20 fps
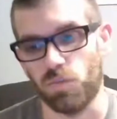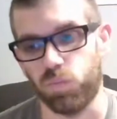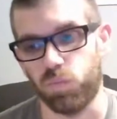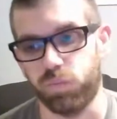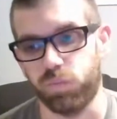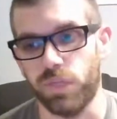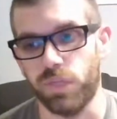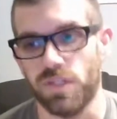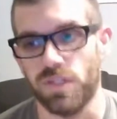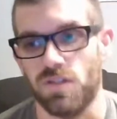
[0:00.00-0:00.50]

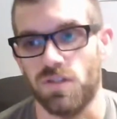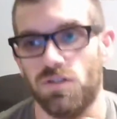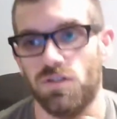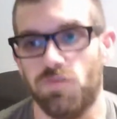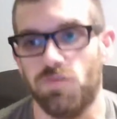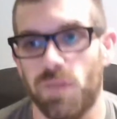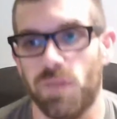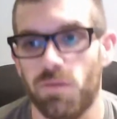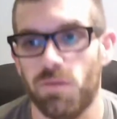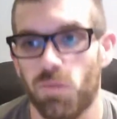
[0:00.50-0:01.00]
listen
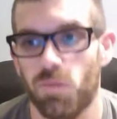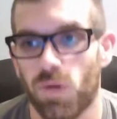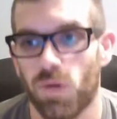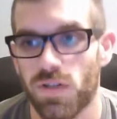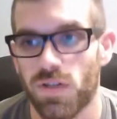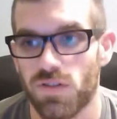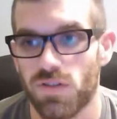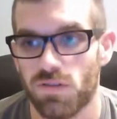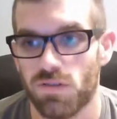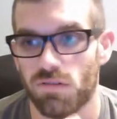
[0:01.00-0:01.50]
to maybe
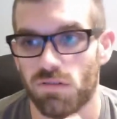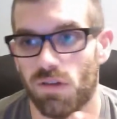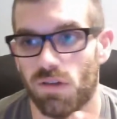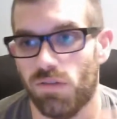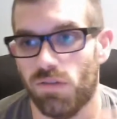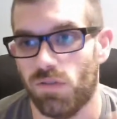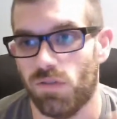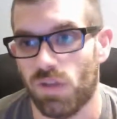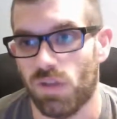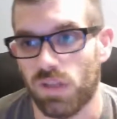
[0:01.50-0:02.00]
once,
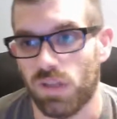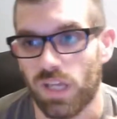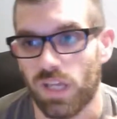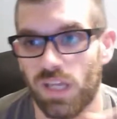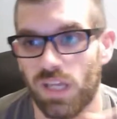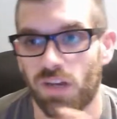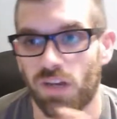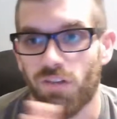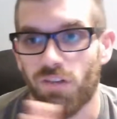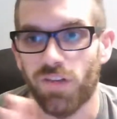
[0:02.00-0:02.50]
if
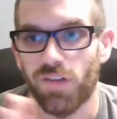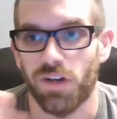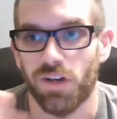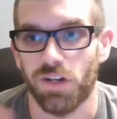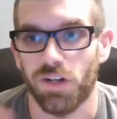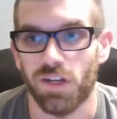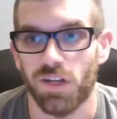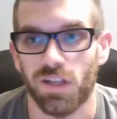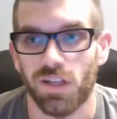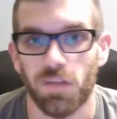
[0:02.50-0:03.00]
find a
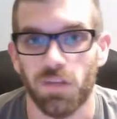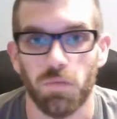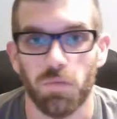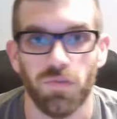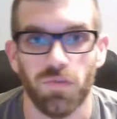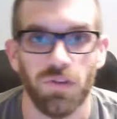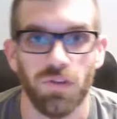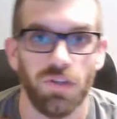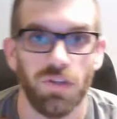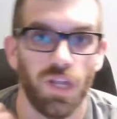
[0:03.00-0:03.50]
good clip
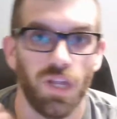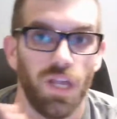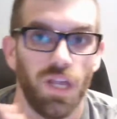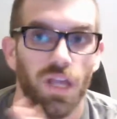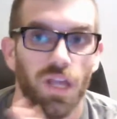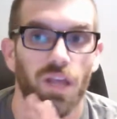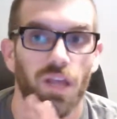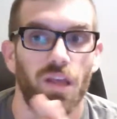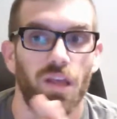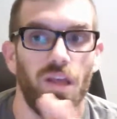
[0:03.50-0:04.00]
of it
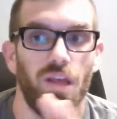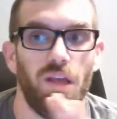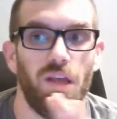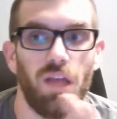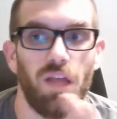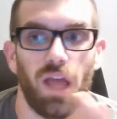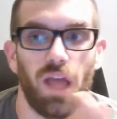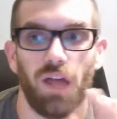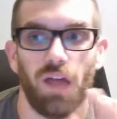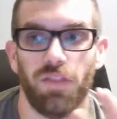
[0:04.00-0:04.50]

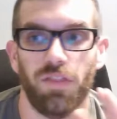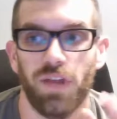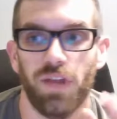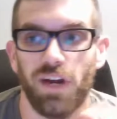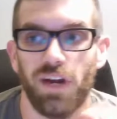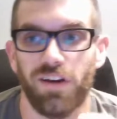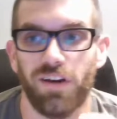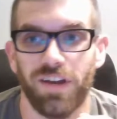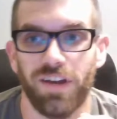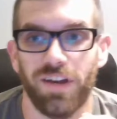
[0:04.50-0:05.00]
out
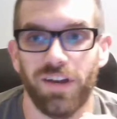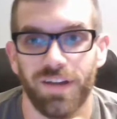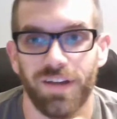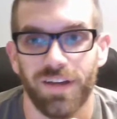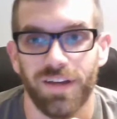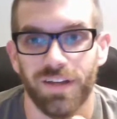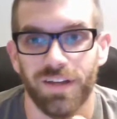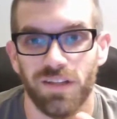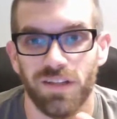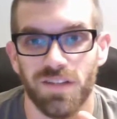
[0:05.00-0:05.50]
there and
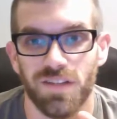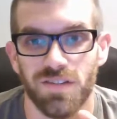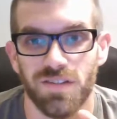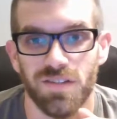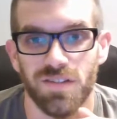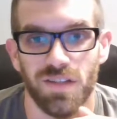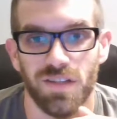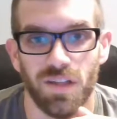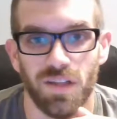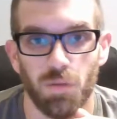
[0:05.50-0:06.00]
listen
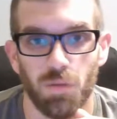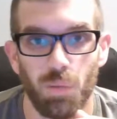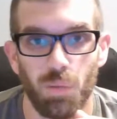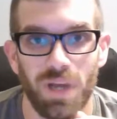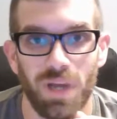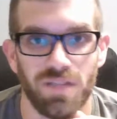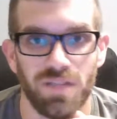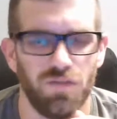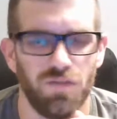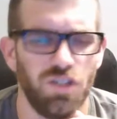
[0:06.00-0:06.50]
to the
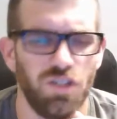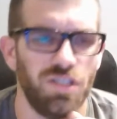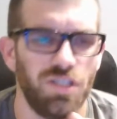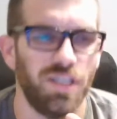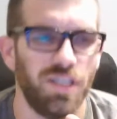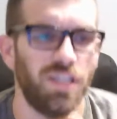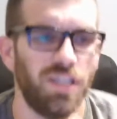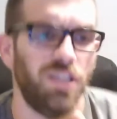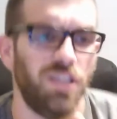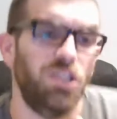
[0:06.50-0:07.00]
positive. Just
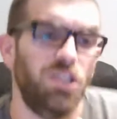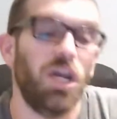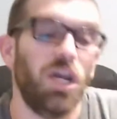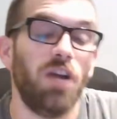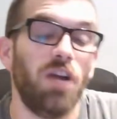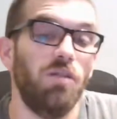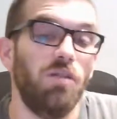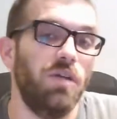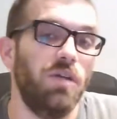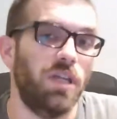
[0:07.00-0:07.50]
like
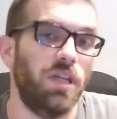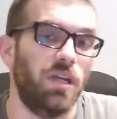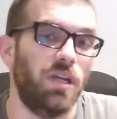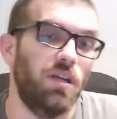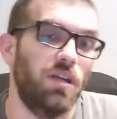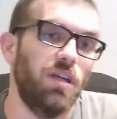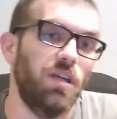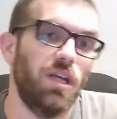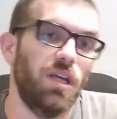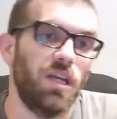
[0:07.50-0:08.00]
Jocko Willing,
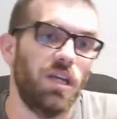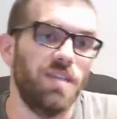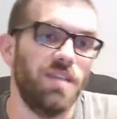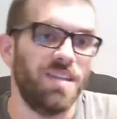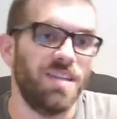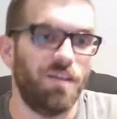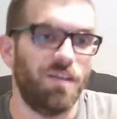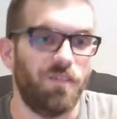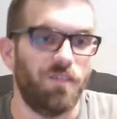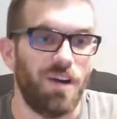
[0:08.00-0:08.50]
he's
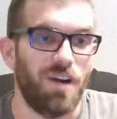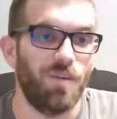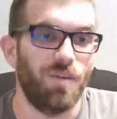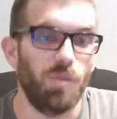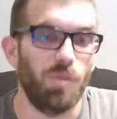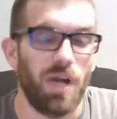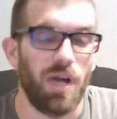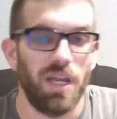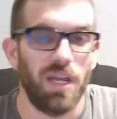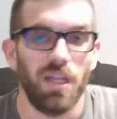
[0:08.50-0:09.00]
not for
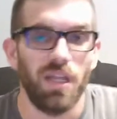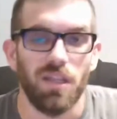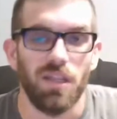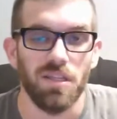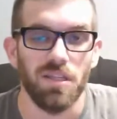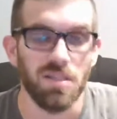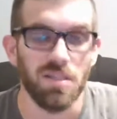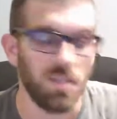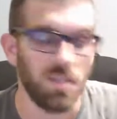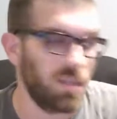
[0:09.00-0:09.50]
everybody.
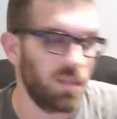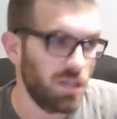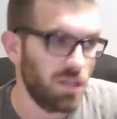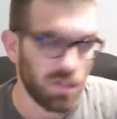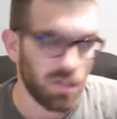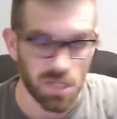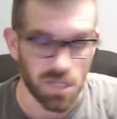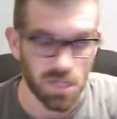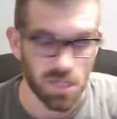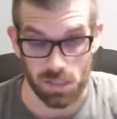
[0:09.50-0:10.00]
Lindsay
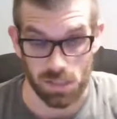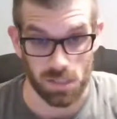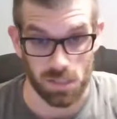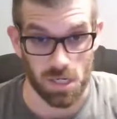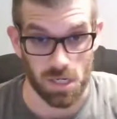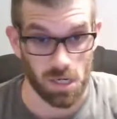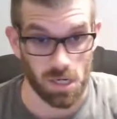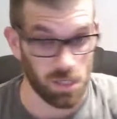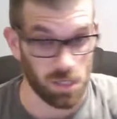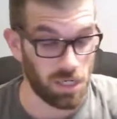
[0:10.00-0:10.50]
is
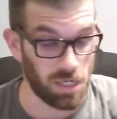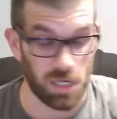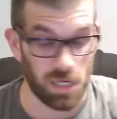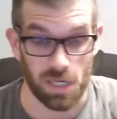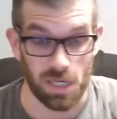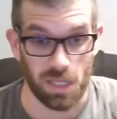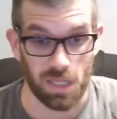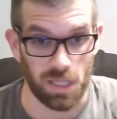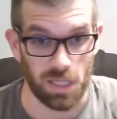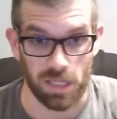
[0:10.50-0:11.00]

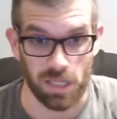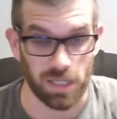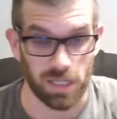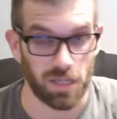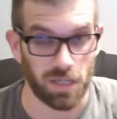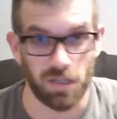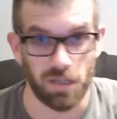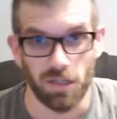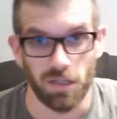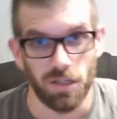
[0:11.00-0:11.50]
not
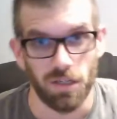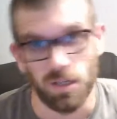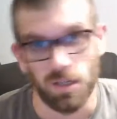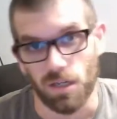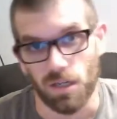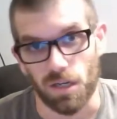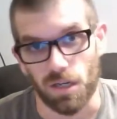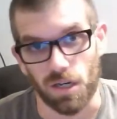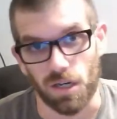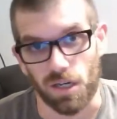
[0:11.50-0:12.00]
like
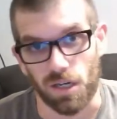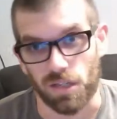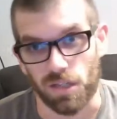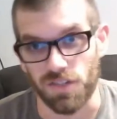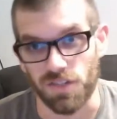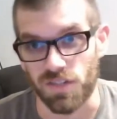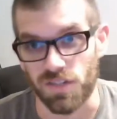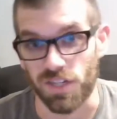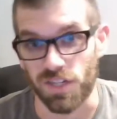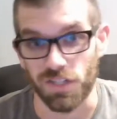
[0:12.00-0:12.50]

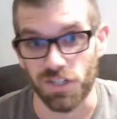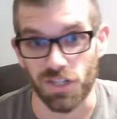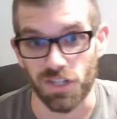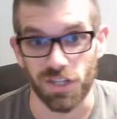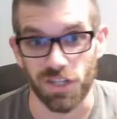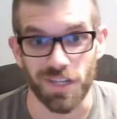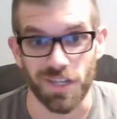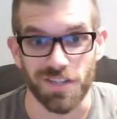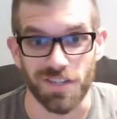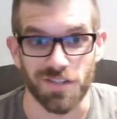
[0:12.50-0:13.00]
listening
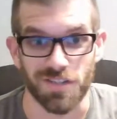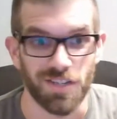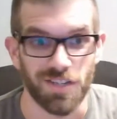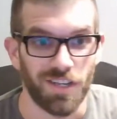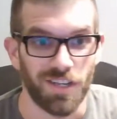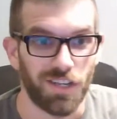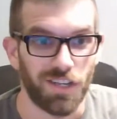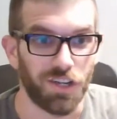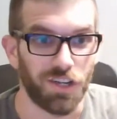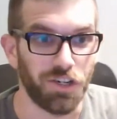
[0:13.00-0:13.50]
to his
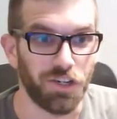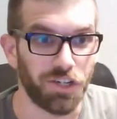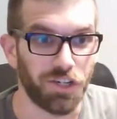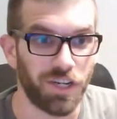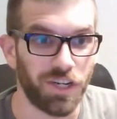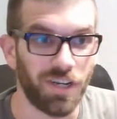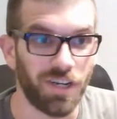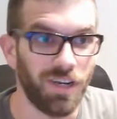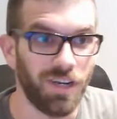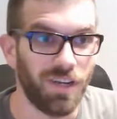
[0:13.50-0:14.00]

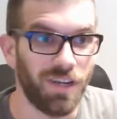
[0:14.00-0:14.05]
good